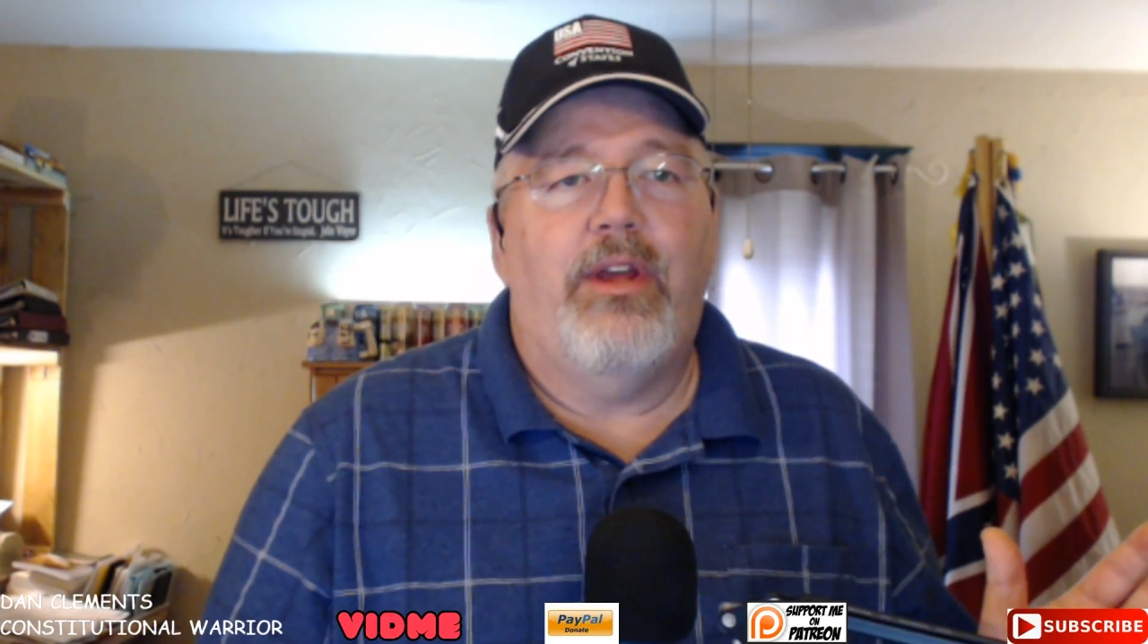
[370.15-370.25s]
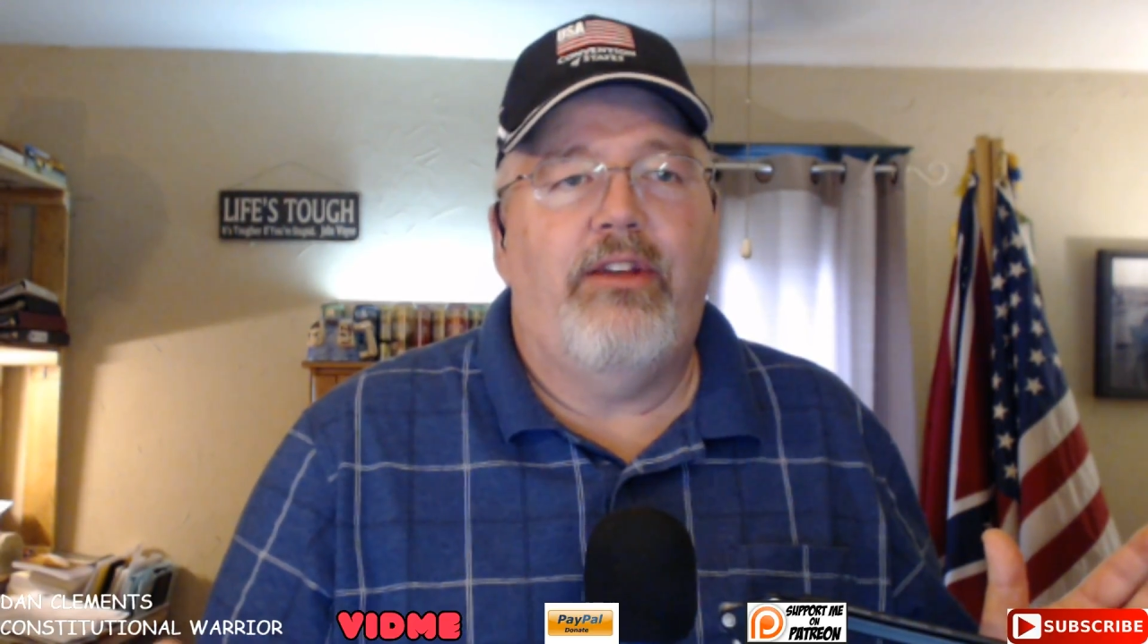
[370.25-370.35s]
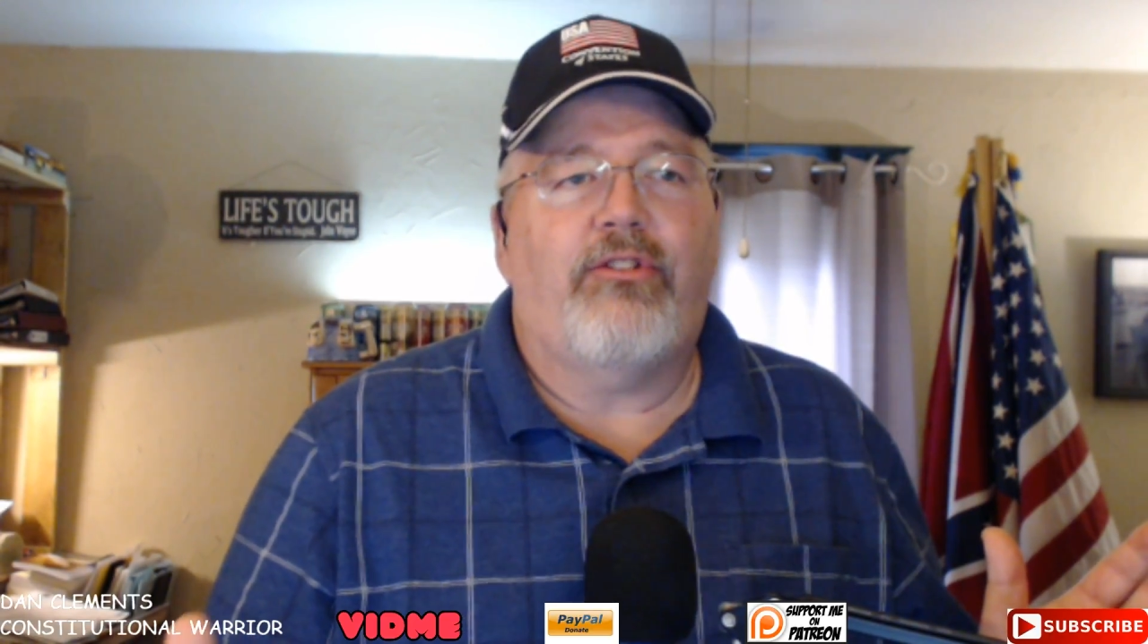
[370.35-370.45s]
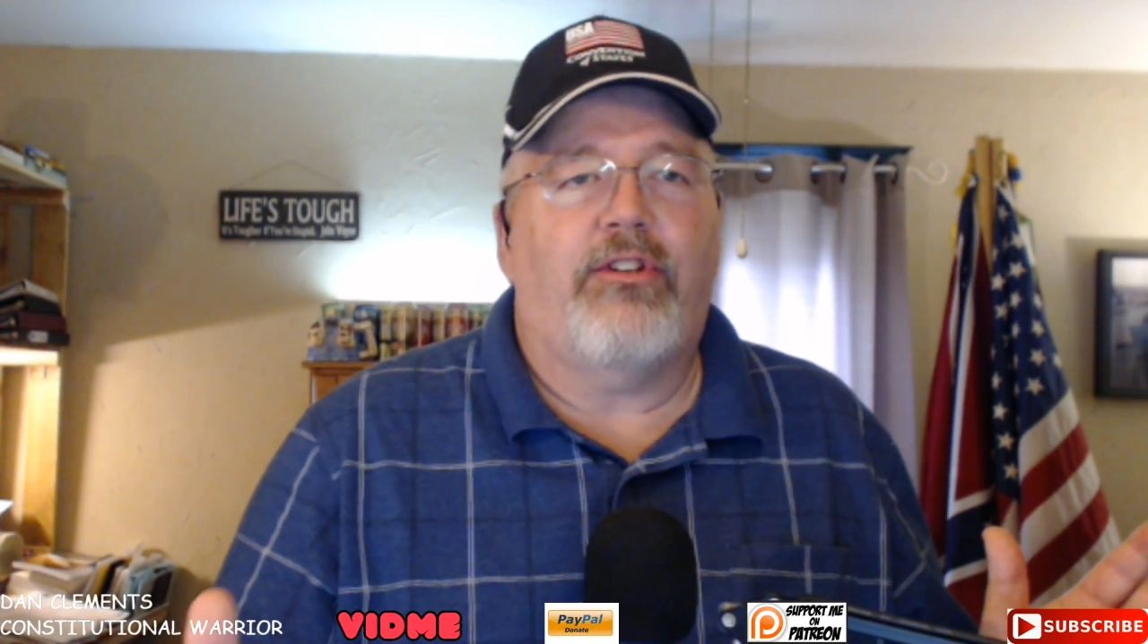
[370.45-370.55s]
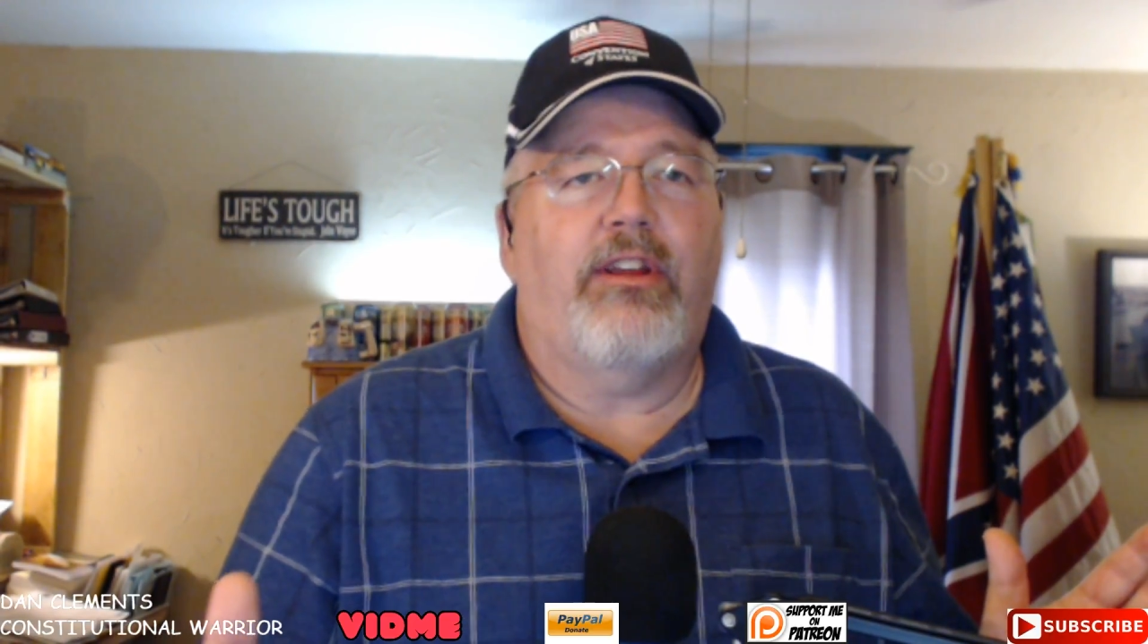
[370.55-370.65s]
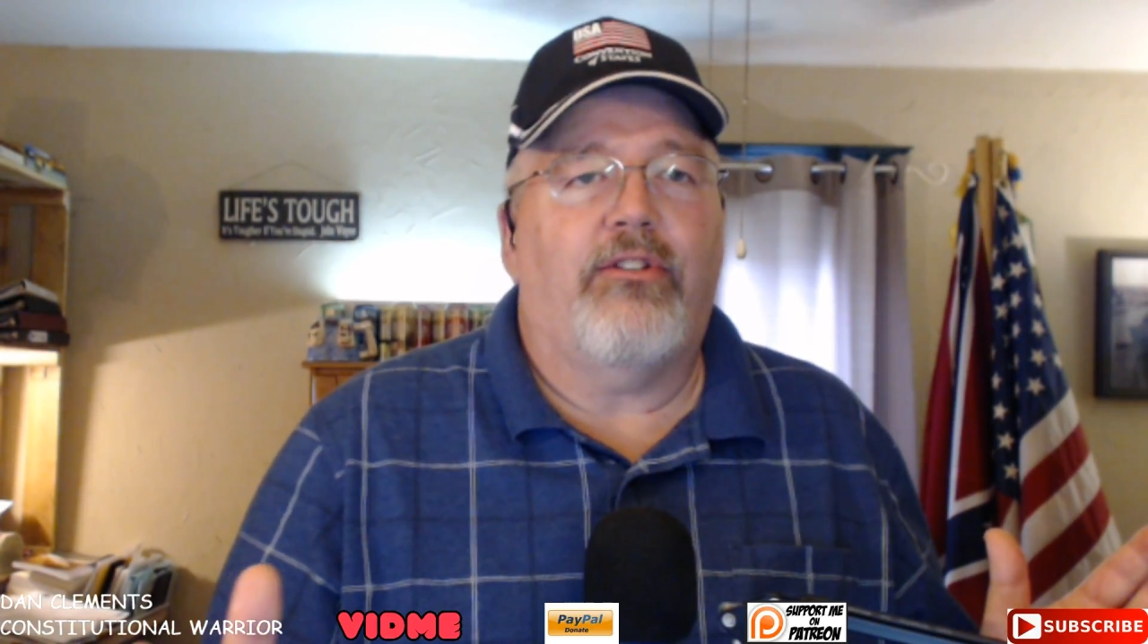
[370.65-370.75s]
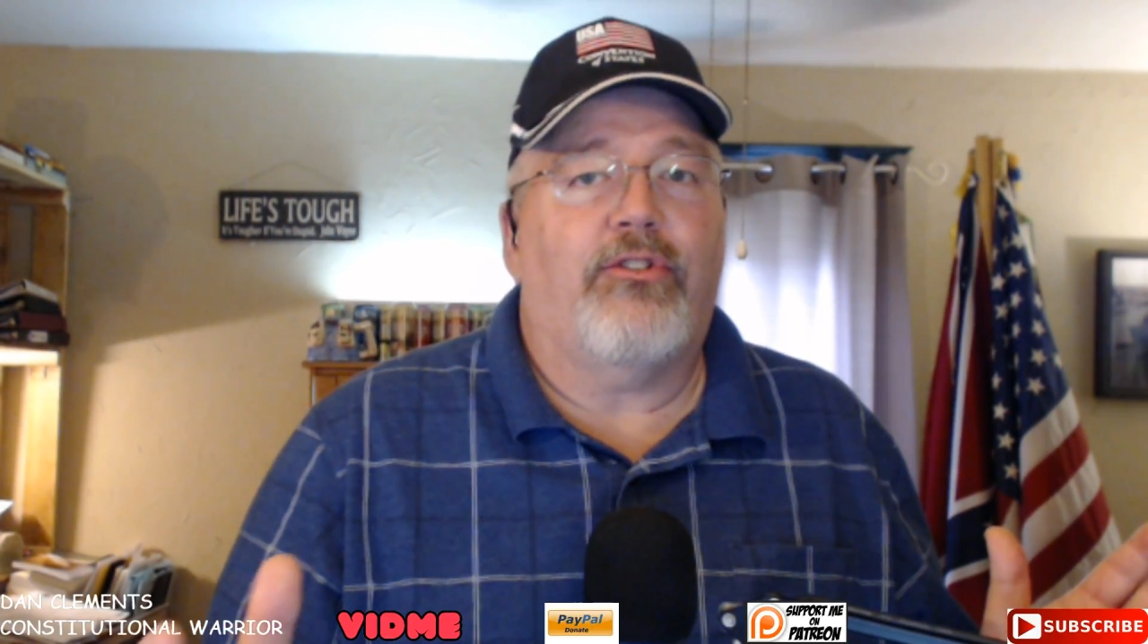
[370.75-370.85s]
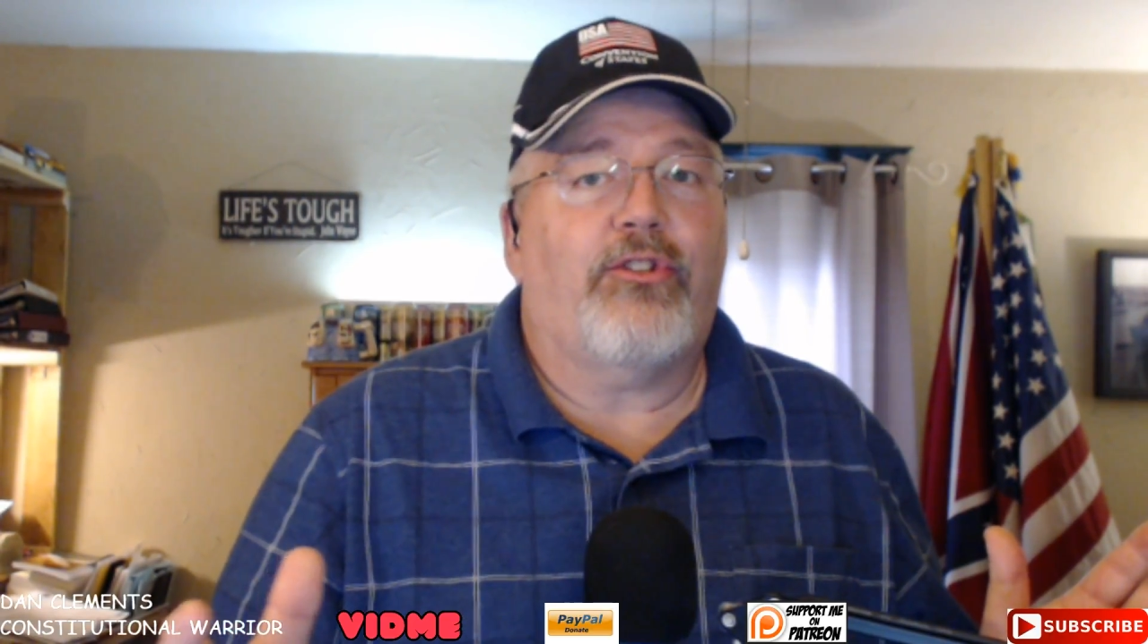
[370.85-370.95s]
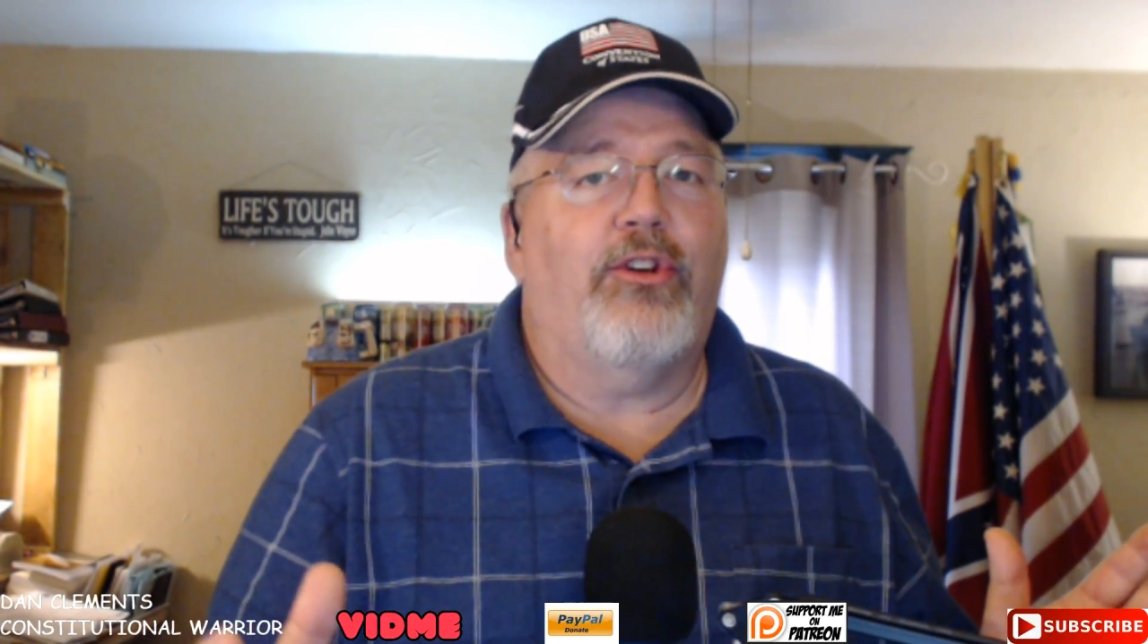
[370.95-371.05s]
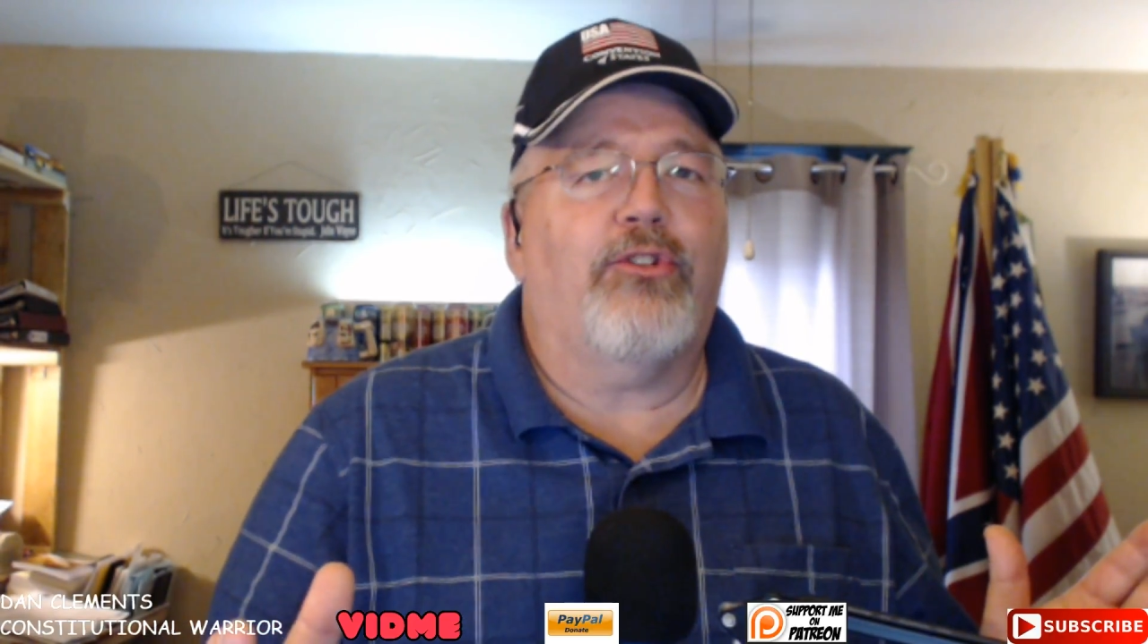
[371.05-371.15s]
he still
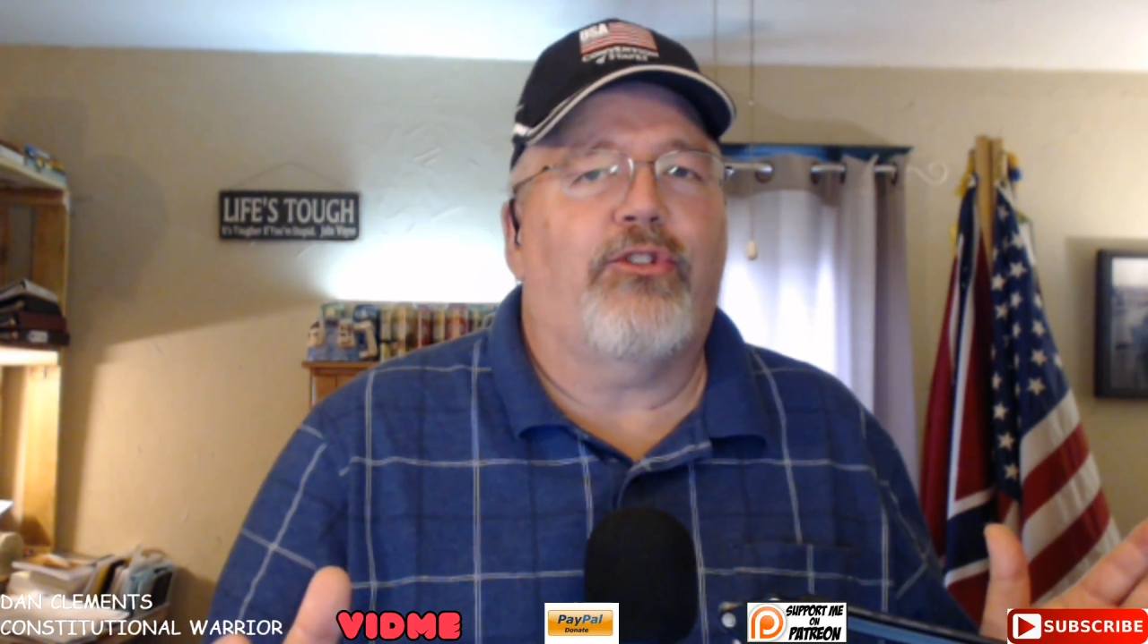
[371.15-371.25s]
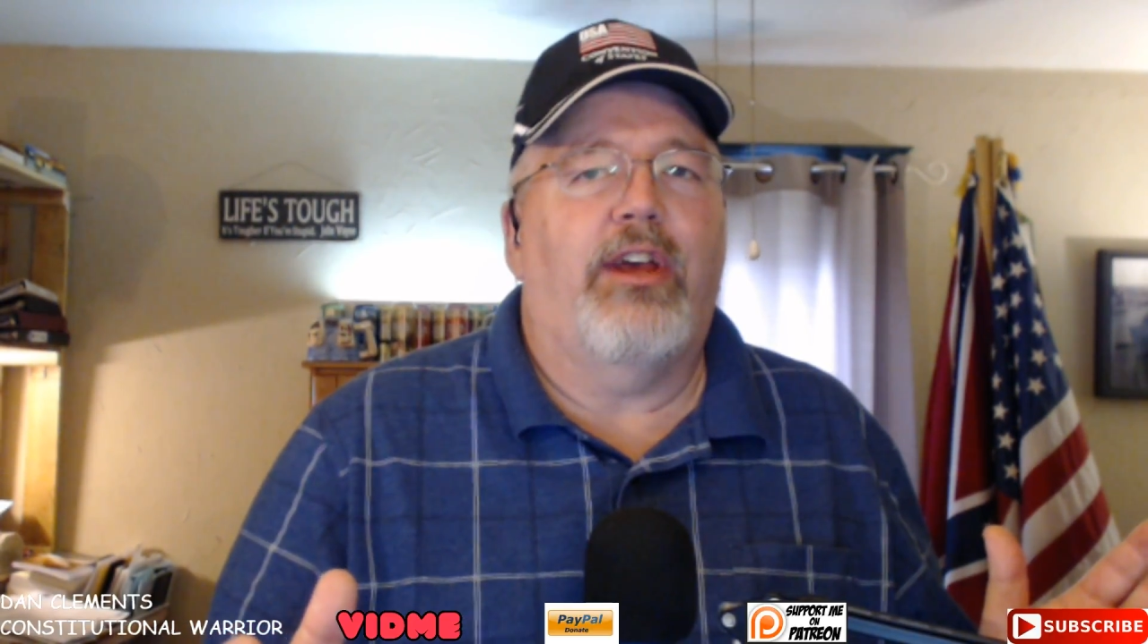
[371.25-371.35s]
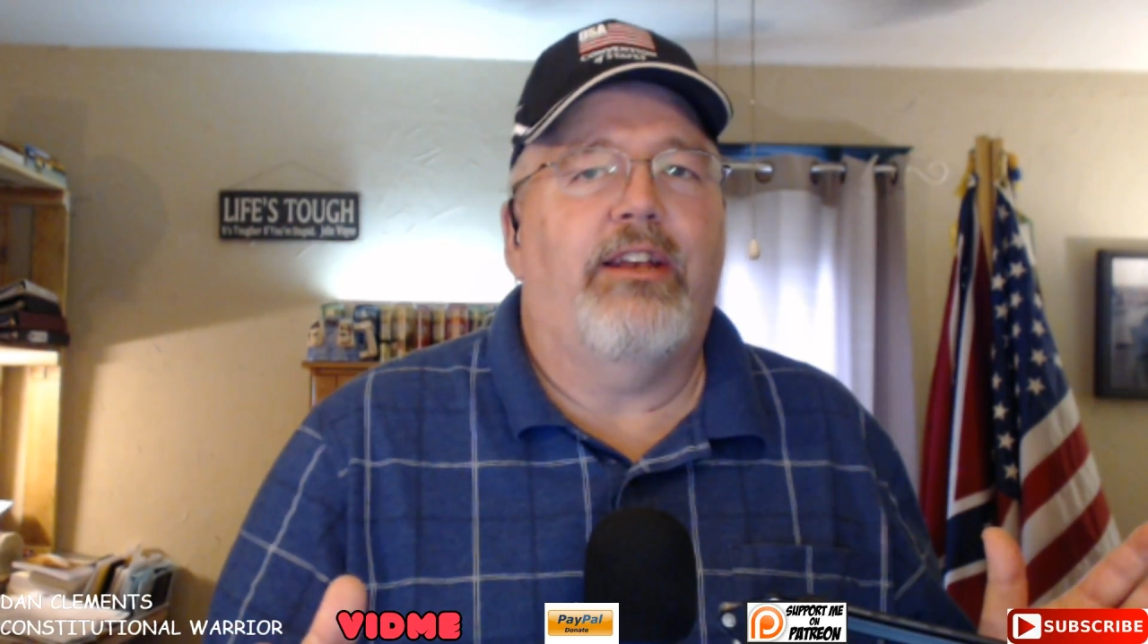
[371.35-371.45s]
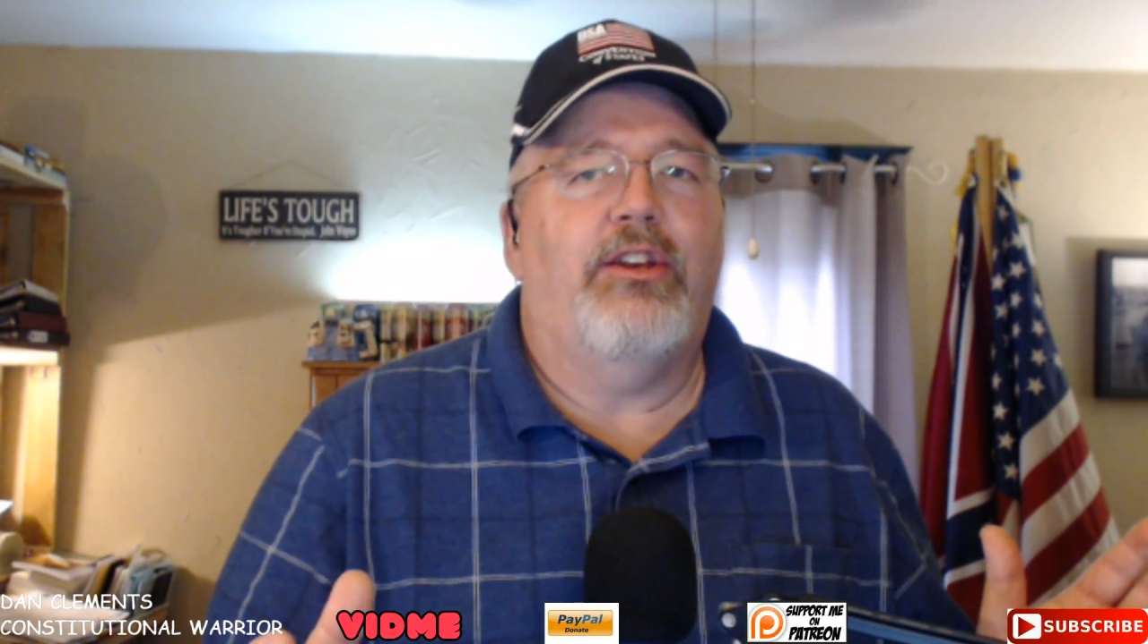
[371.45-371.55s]
said